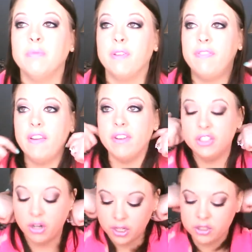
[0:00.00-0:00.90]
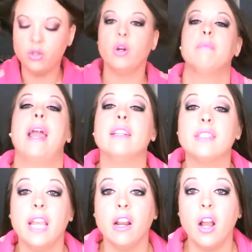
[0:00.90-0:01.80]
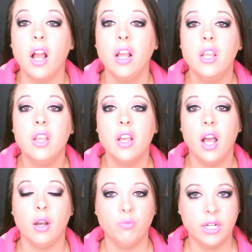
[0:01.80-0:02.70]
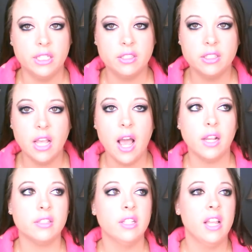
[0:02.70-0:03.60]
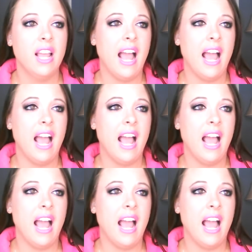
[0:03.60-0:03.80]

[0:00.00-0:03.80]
favorite drugstore mascara, which sucks.